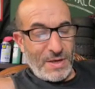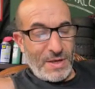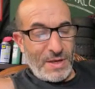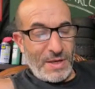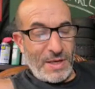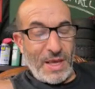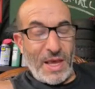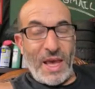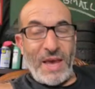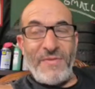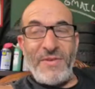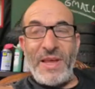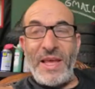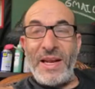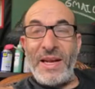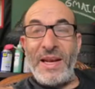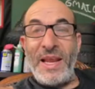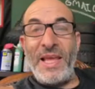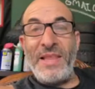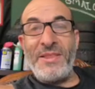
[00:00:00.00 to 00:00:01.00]
Yeah, I haven't had a
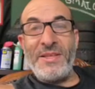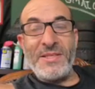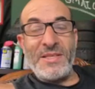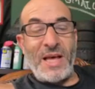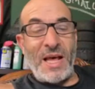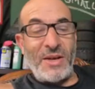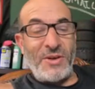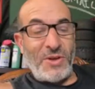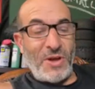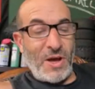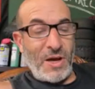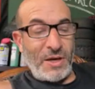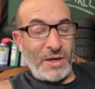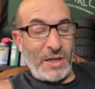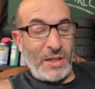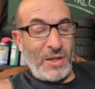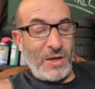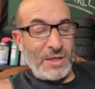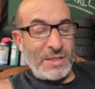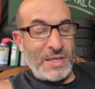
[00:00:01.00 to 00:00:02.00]
Nathan's hot dog in a
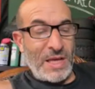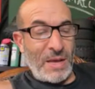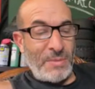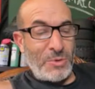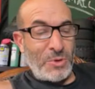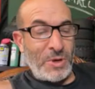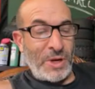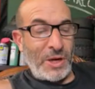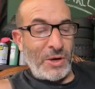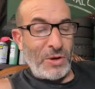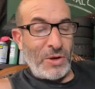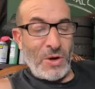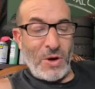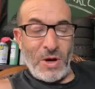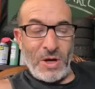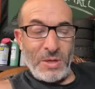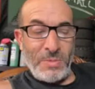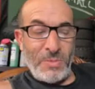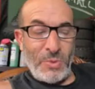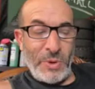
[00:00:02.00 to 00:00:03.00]
long time, Tornado
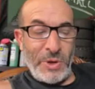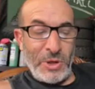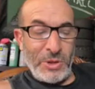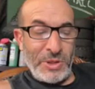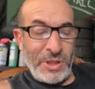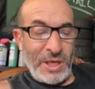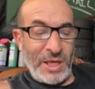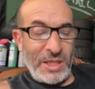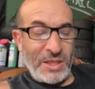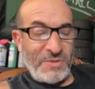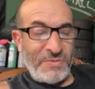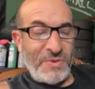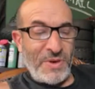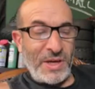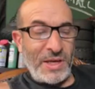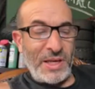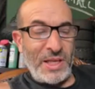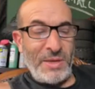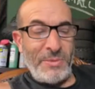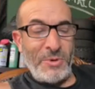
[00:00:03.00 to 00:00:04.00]
Garden, but we only eat the
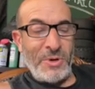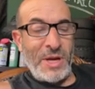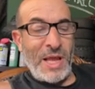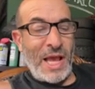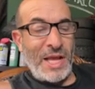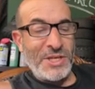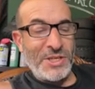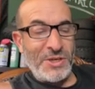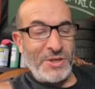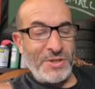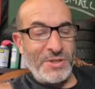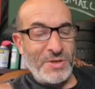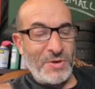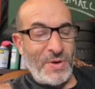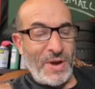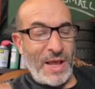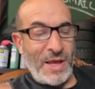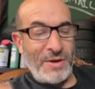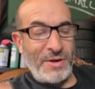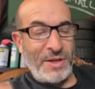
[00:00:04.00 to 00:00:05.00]
fucking Hebrew Nationals
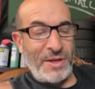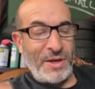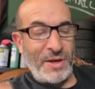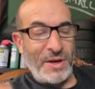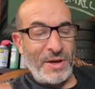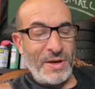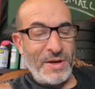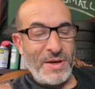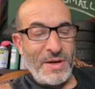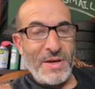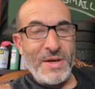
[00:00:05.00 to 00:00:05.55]
around here.